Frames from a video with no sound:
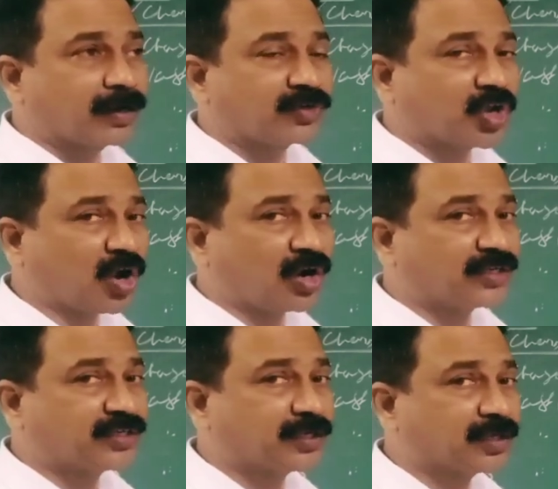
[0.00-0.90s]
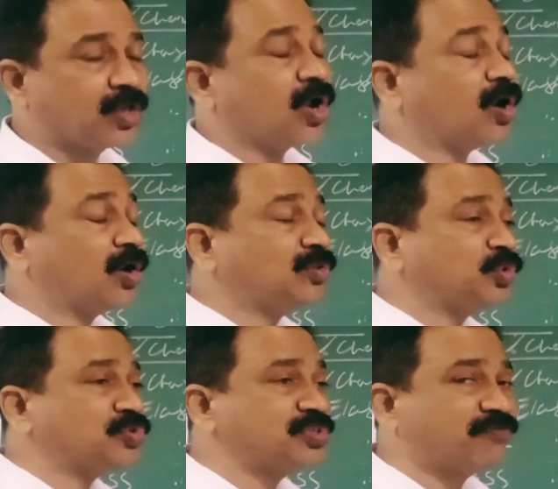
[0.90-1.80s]
taught all
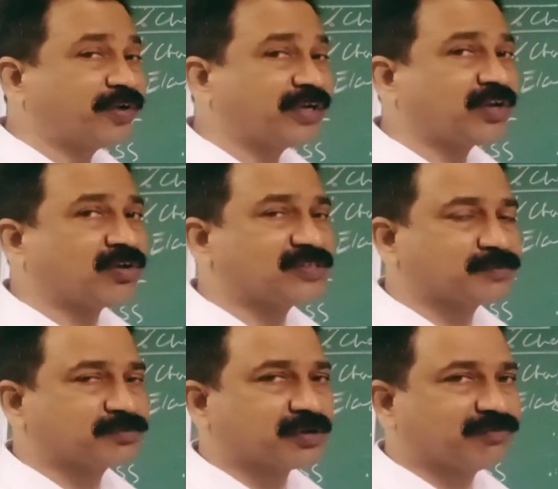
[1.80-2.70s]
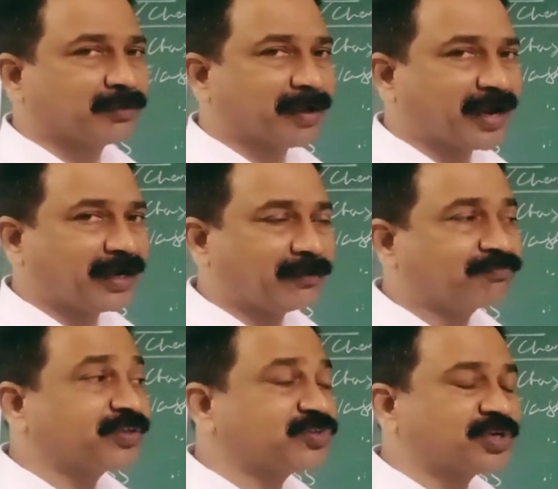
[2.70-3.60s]
those different concepts of demand
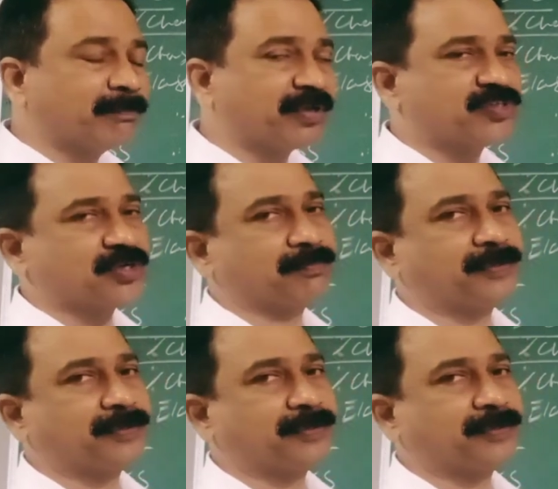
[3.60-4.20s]
step by step.